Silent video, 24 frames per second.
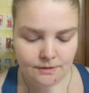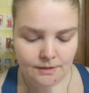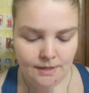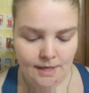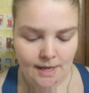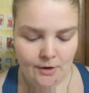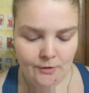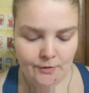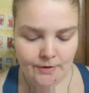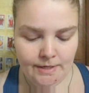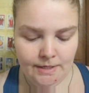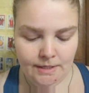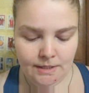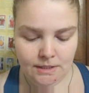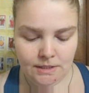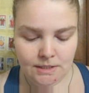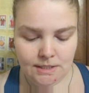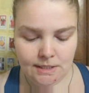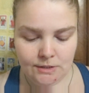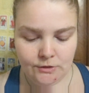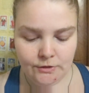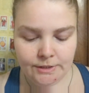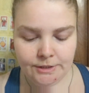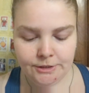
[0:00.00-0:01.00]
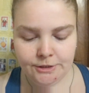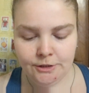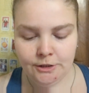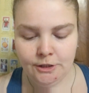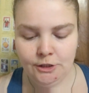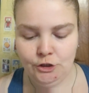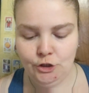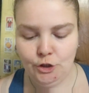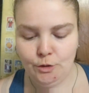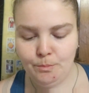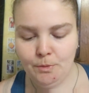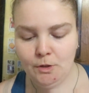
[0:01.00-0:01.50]
carrying a
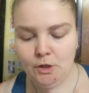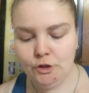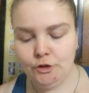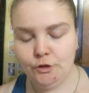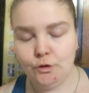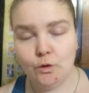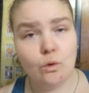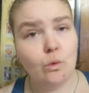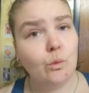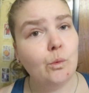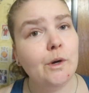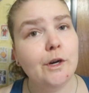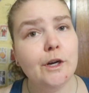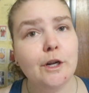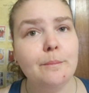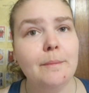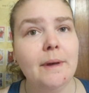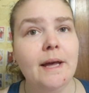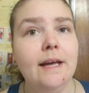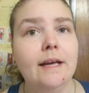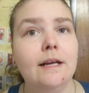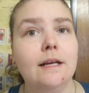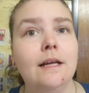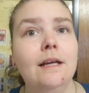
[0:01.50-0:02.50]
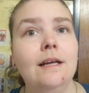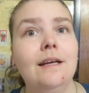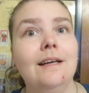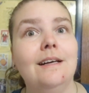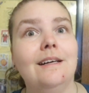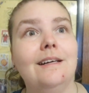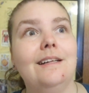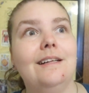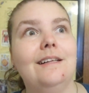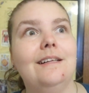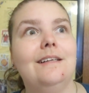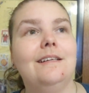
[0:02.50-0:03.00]
crystal in your purse or work bag,
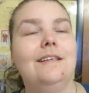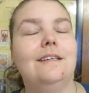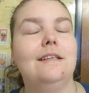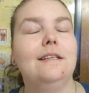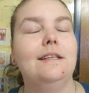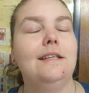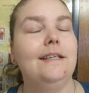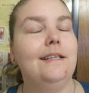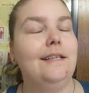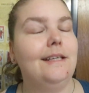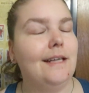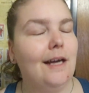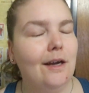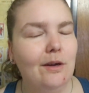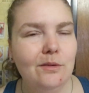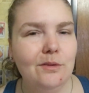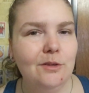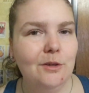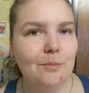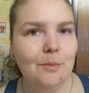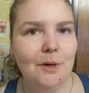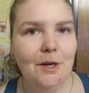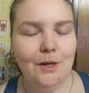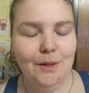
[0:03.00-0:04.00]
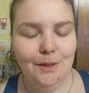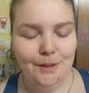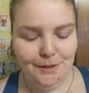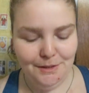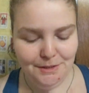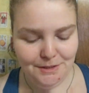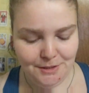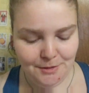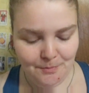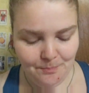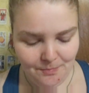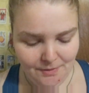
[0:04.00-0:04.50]
cleaning out your
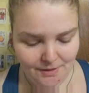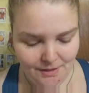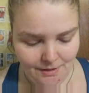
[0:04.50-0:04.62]
purse,